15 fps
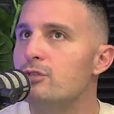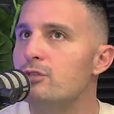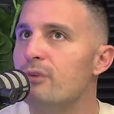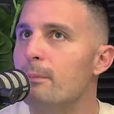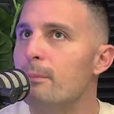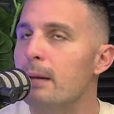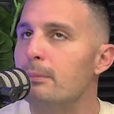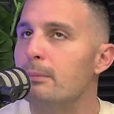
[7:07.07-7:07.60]
are for
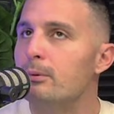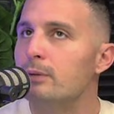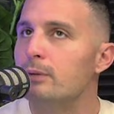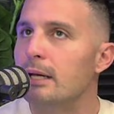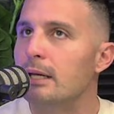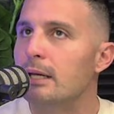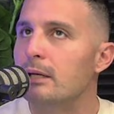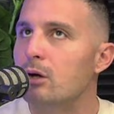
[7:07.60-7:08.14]
people
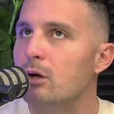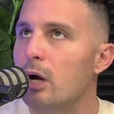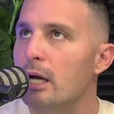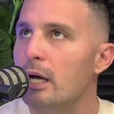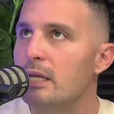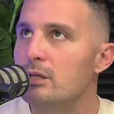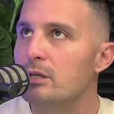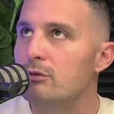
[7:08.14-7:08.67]
that can
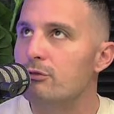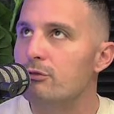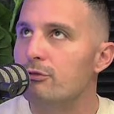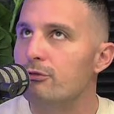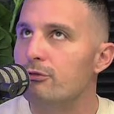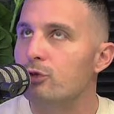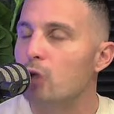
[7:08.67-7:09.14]
kind of